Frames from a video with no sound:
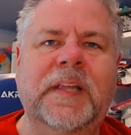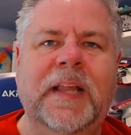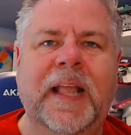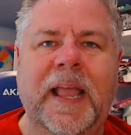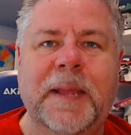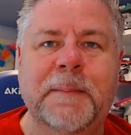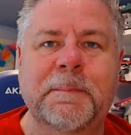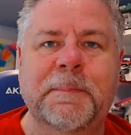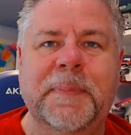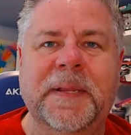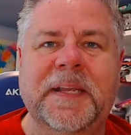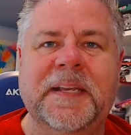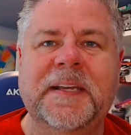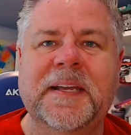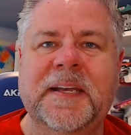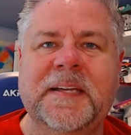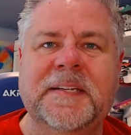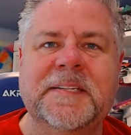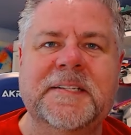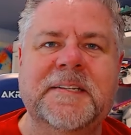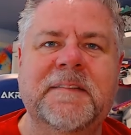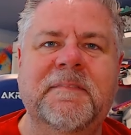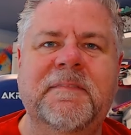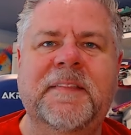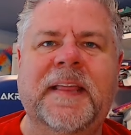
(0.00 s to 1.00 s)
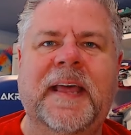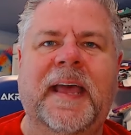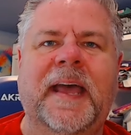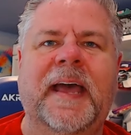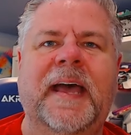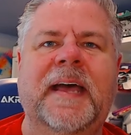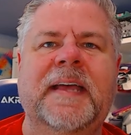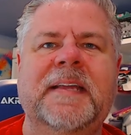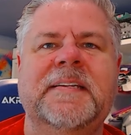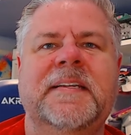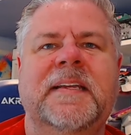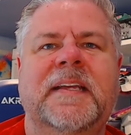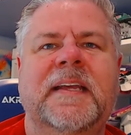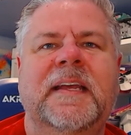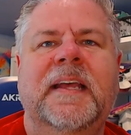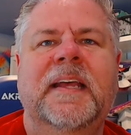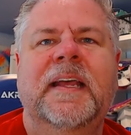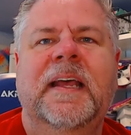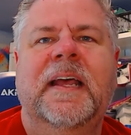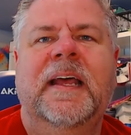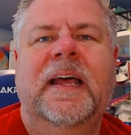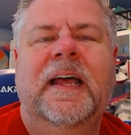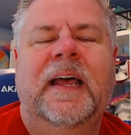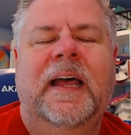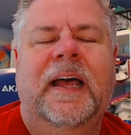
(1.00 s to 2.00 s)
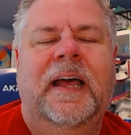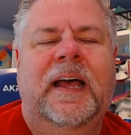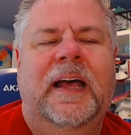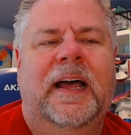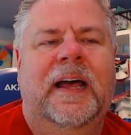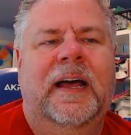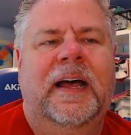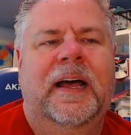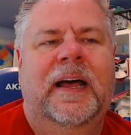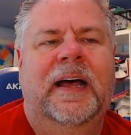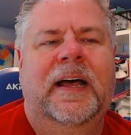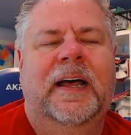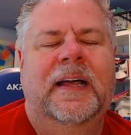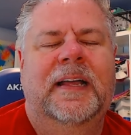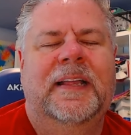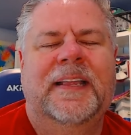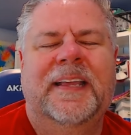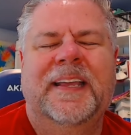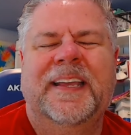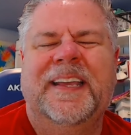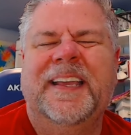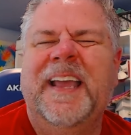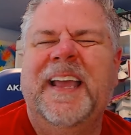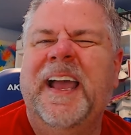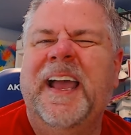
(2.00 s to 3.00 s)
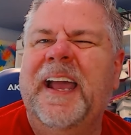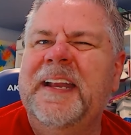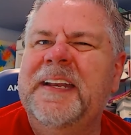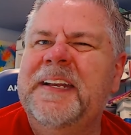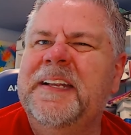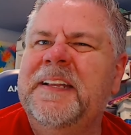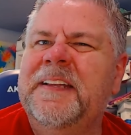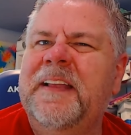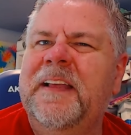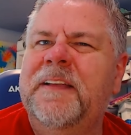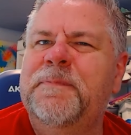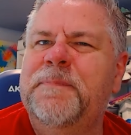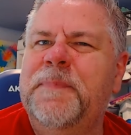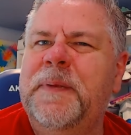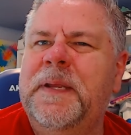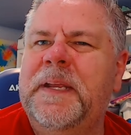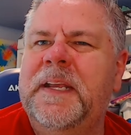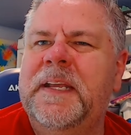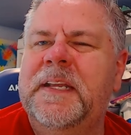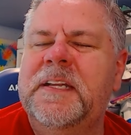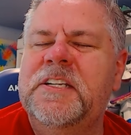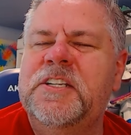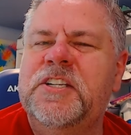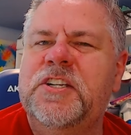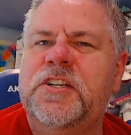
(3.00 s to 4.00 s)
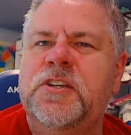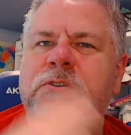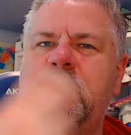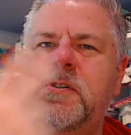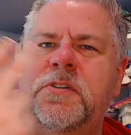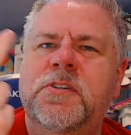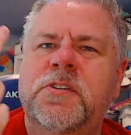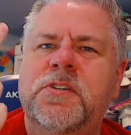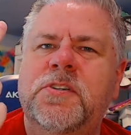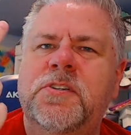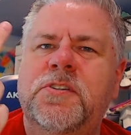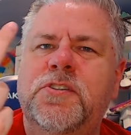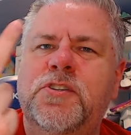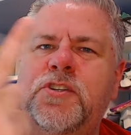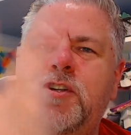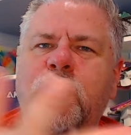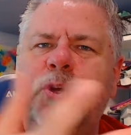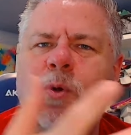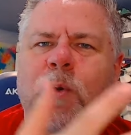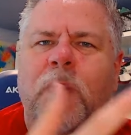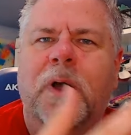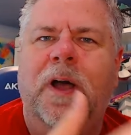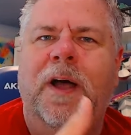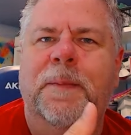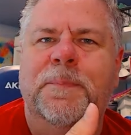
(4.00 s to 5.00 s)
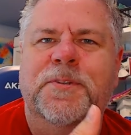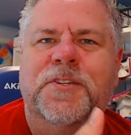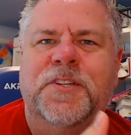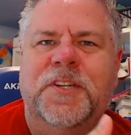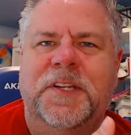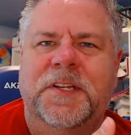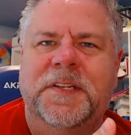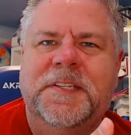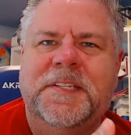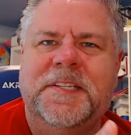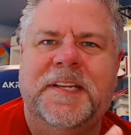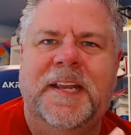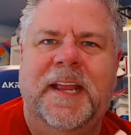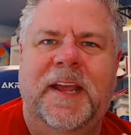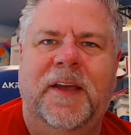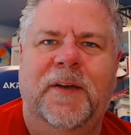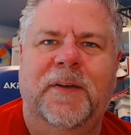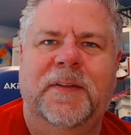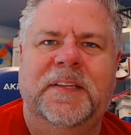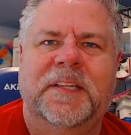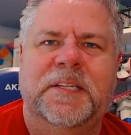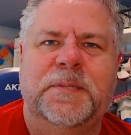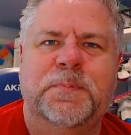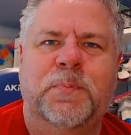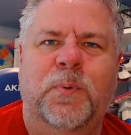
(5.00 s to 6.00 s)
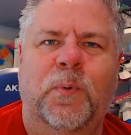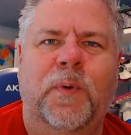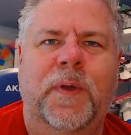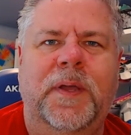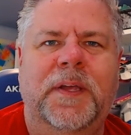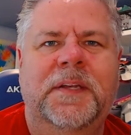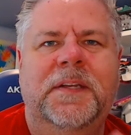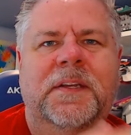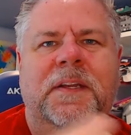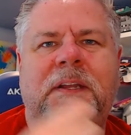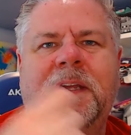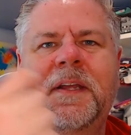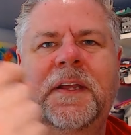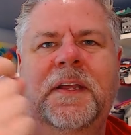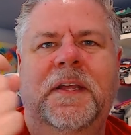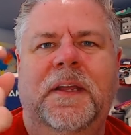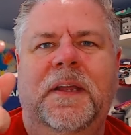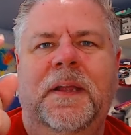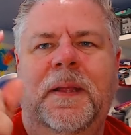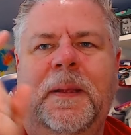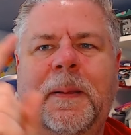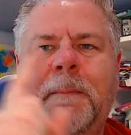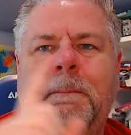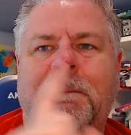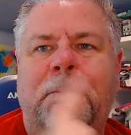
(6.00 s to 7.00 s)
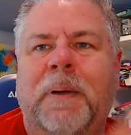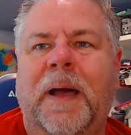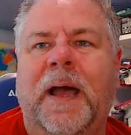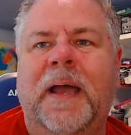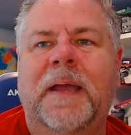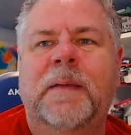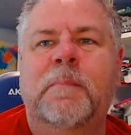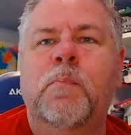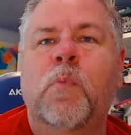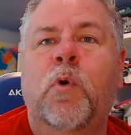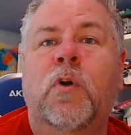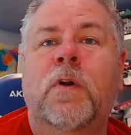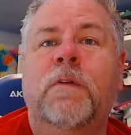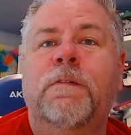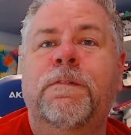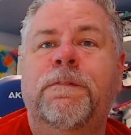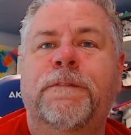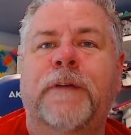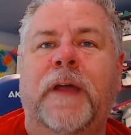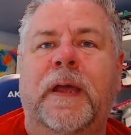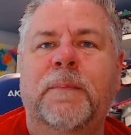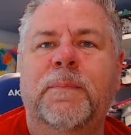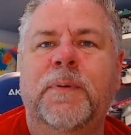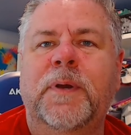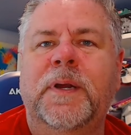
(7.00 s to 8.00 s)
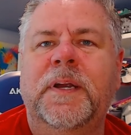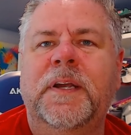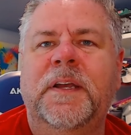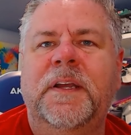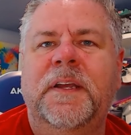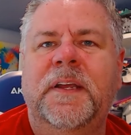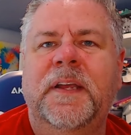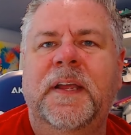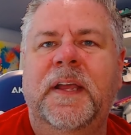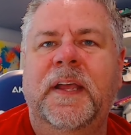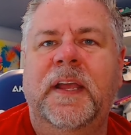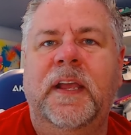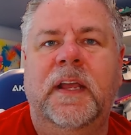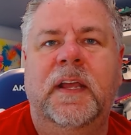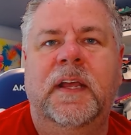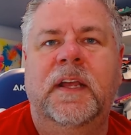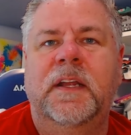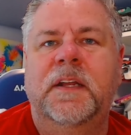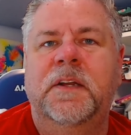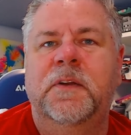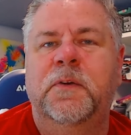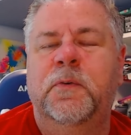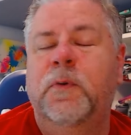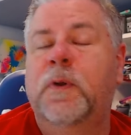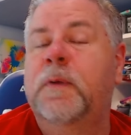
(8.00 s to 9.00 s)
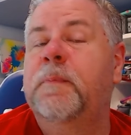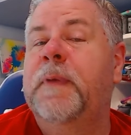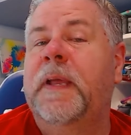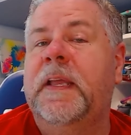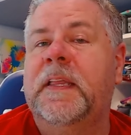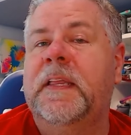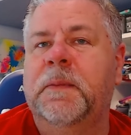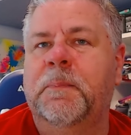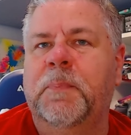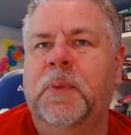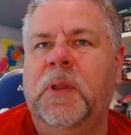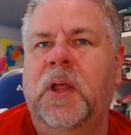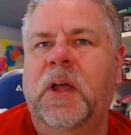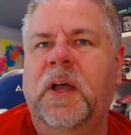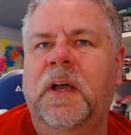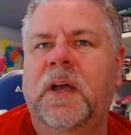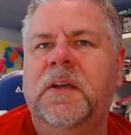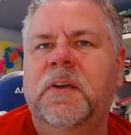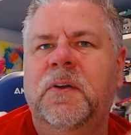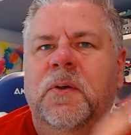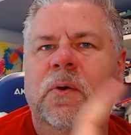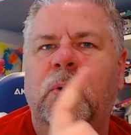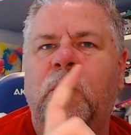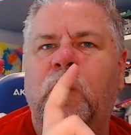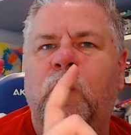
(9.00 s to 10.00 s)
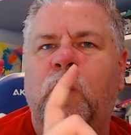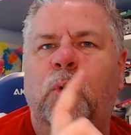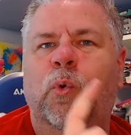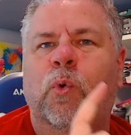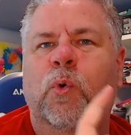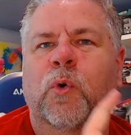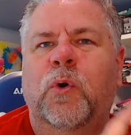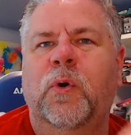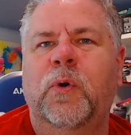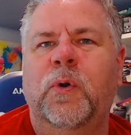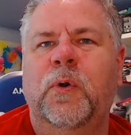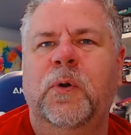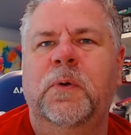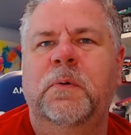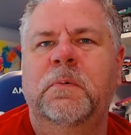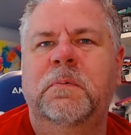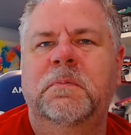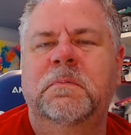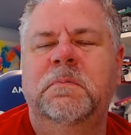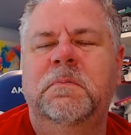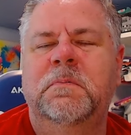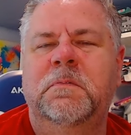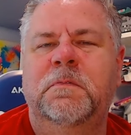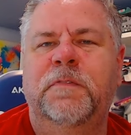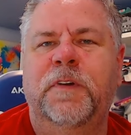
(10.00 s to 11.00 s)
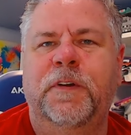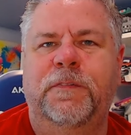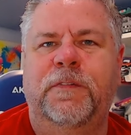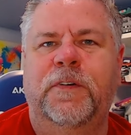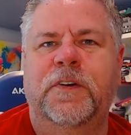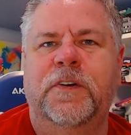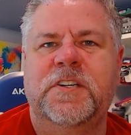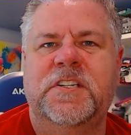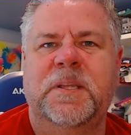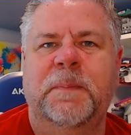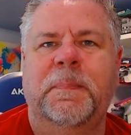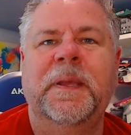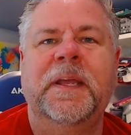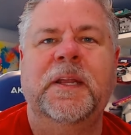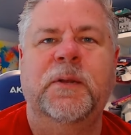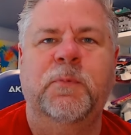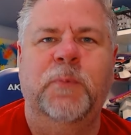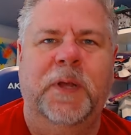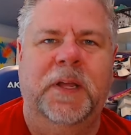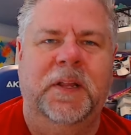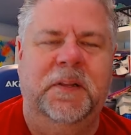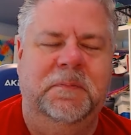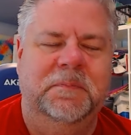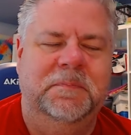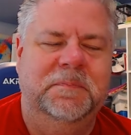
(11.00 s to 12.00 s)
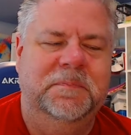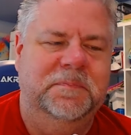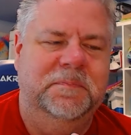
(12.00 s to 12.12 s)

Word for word: And because of that, uh, it kind of left me into two options now at this point buy more fabric and remake the block or reverse the pinwheel.